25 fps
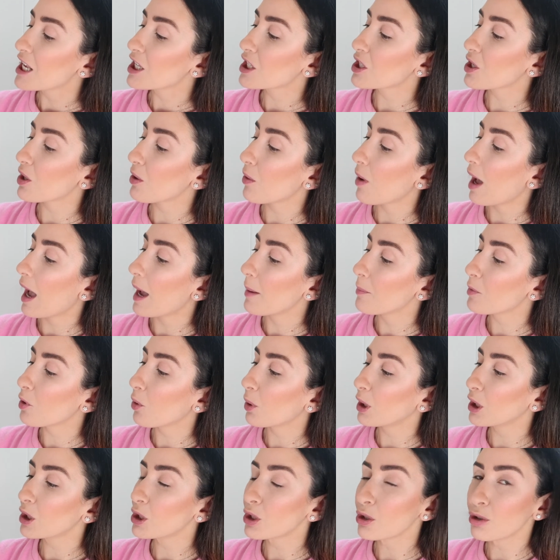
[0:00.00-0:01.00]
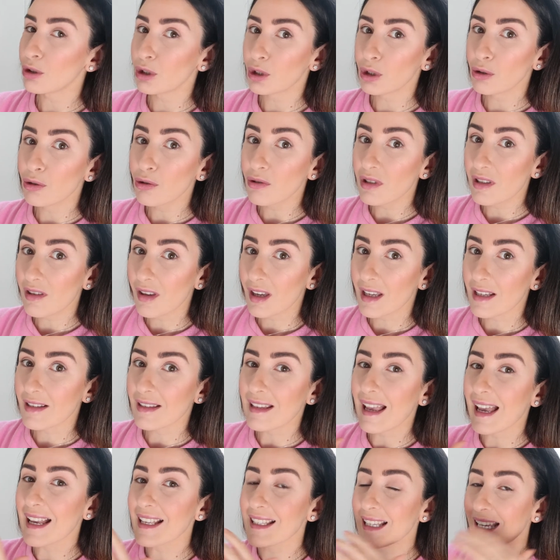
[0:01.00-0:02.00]
So I'm going to use this
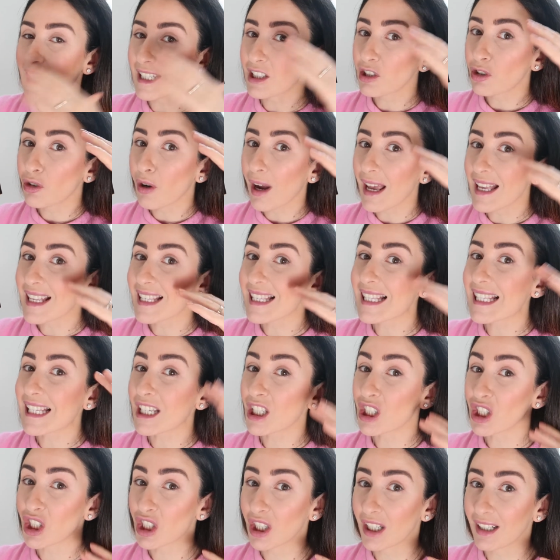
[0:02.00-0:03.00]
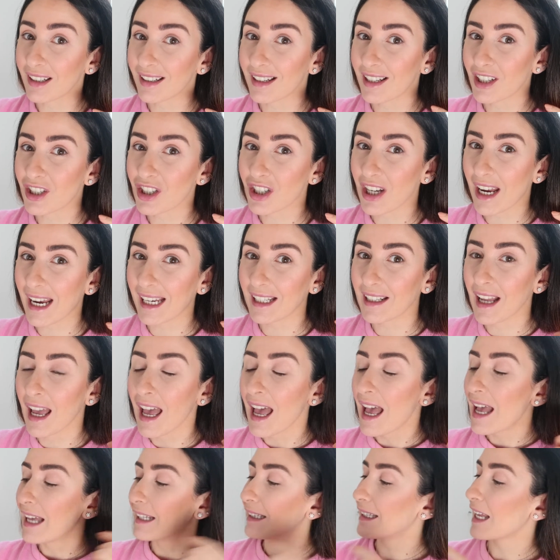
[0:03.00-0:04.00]
as a transition shade.
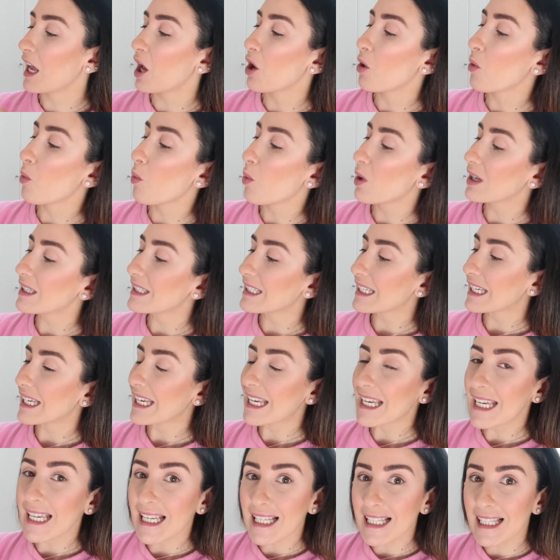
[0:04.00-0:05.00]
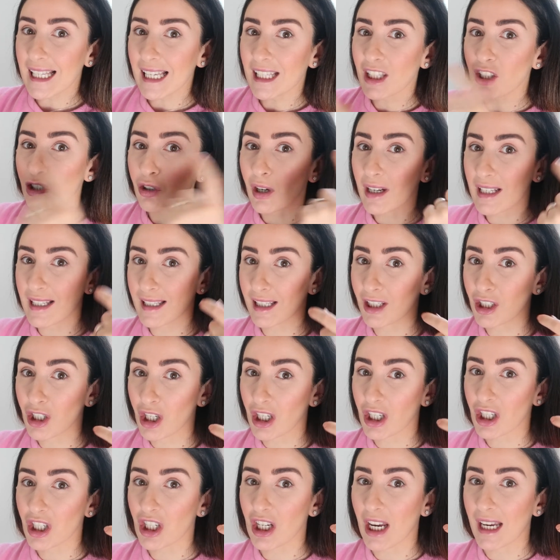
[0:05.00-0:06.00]
Now, what is a
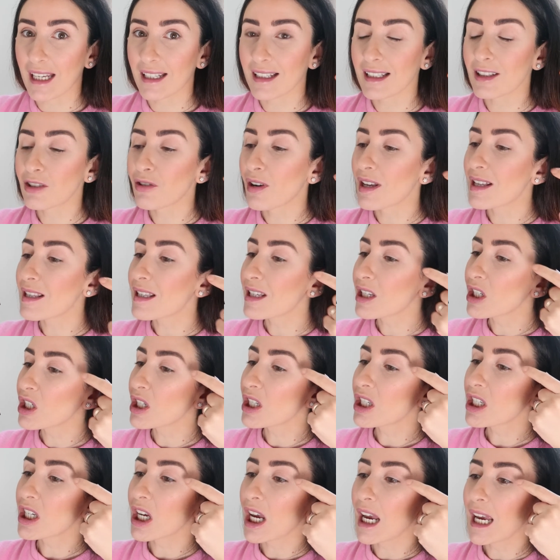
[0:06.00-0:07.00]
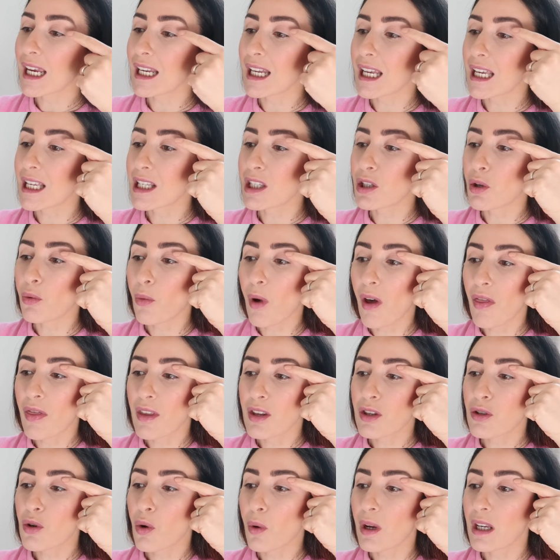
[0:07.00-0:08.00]
transition shade? A transition shade is the one
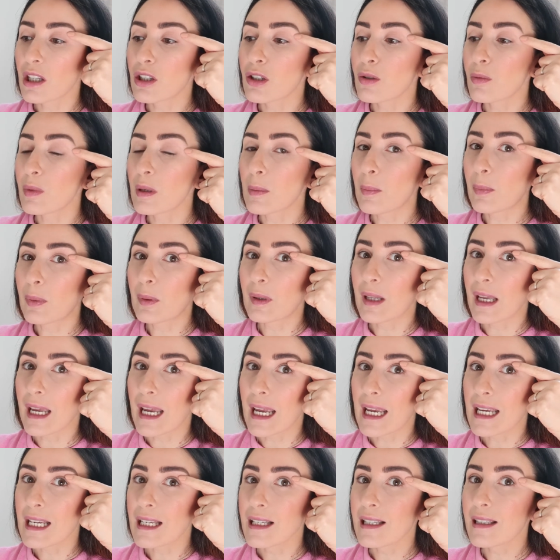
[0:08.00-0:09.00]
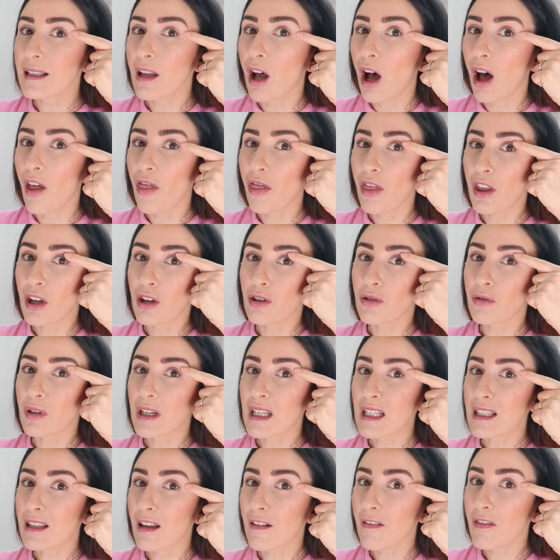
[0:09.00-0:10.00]
that's going to be placed on the
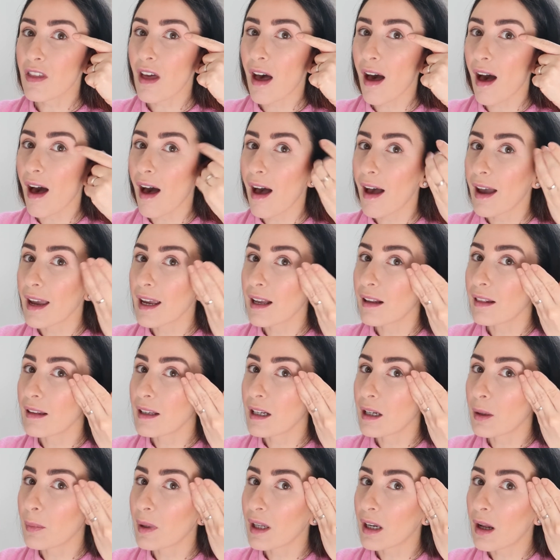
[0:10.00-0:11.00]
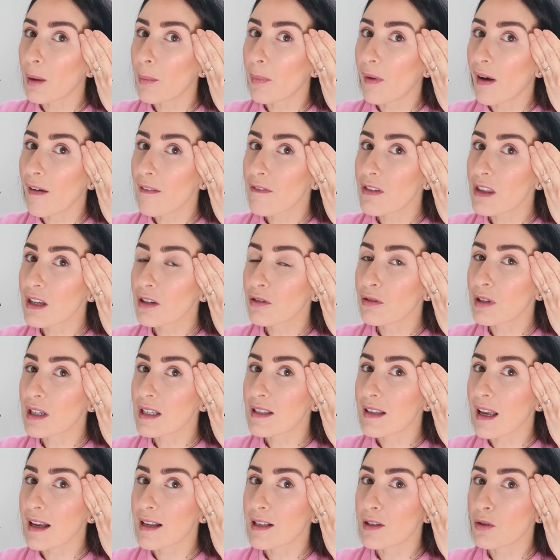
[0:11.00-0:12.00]
crease of the eye, a little bit above the
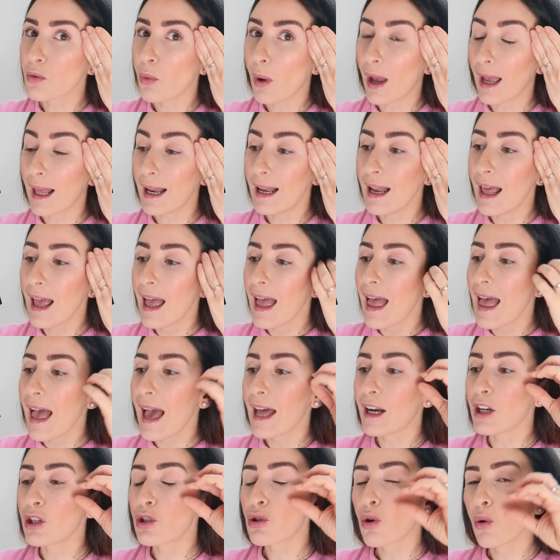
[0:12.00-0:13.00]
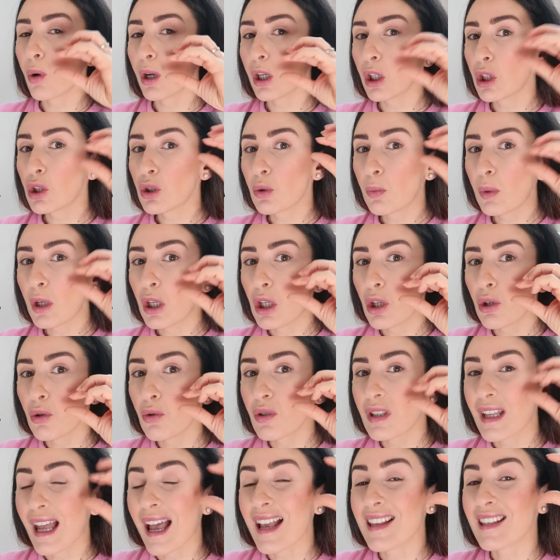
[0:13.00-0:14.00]
crease as well. And it's going to be
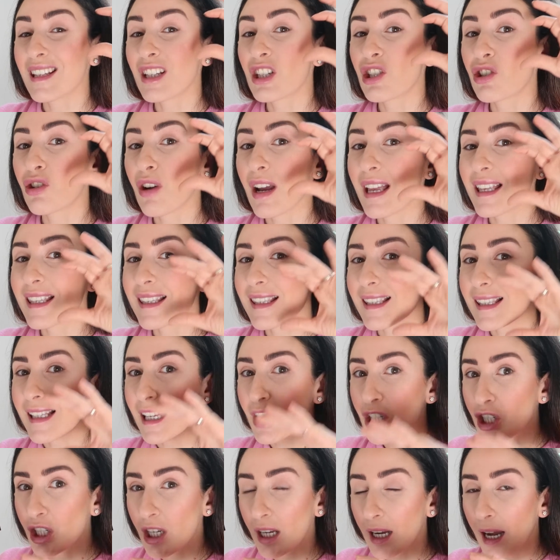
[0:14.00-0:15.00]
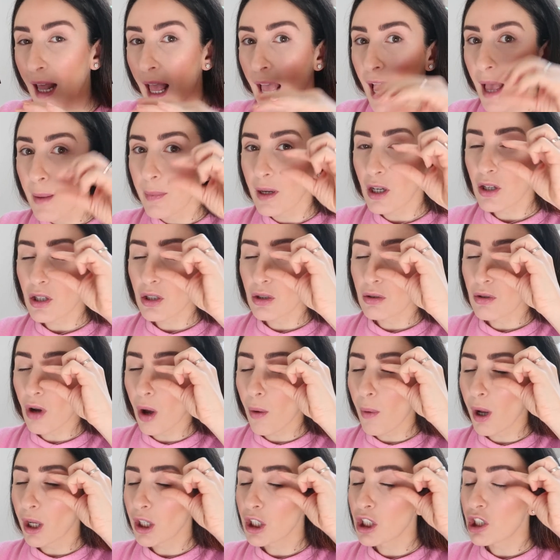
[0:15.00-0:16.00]
used as a transition because you
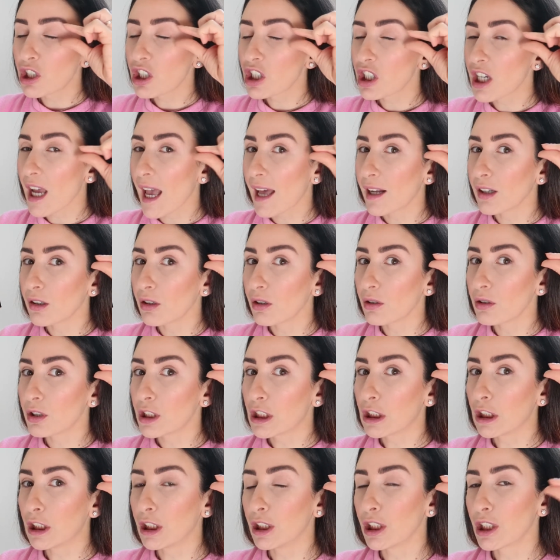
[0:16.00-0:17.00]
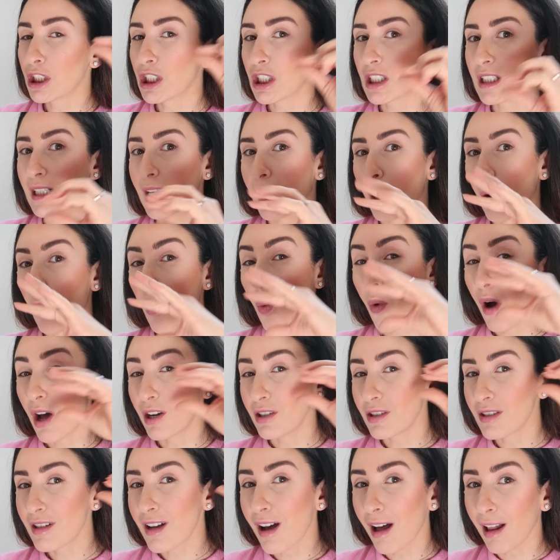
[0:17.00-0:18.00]
don't want your shadow to look just like
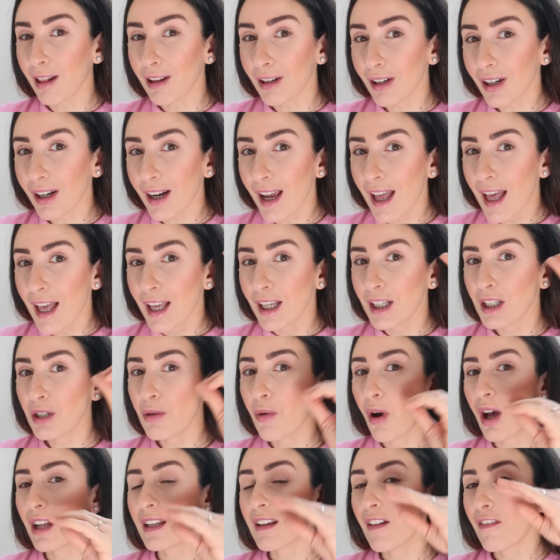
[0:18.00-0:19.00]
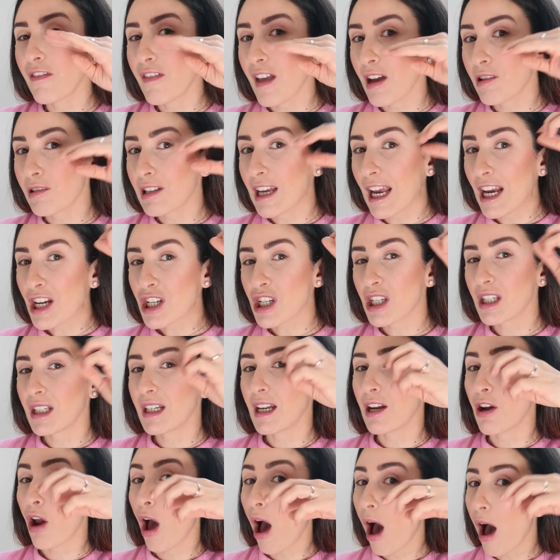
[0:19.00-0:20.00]
one color. You want a variation,
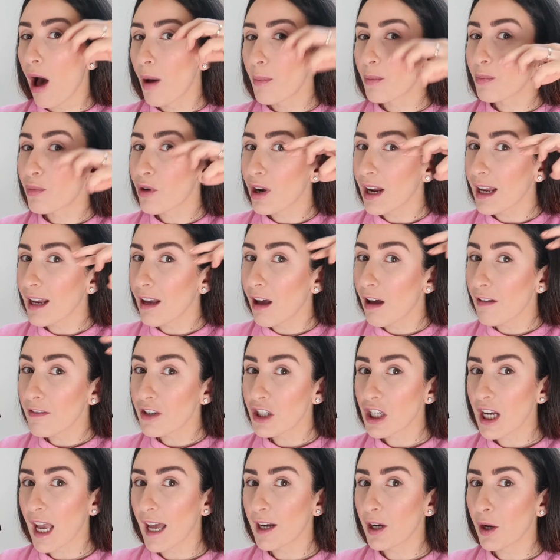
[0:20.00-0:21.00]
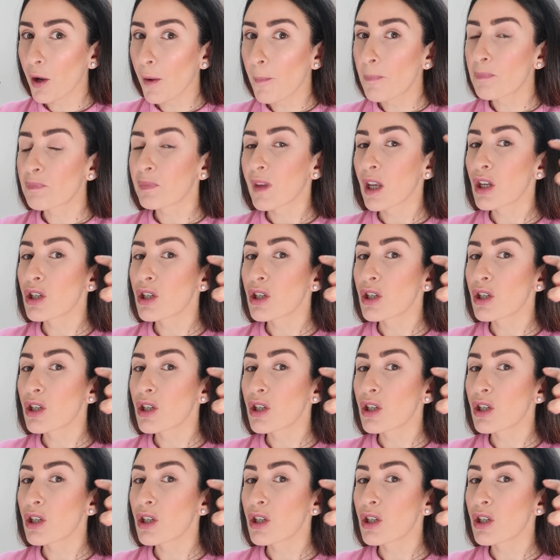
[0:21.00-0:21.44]
an ombre of shadow.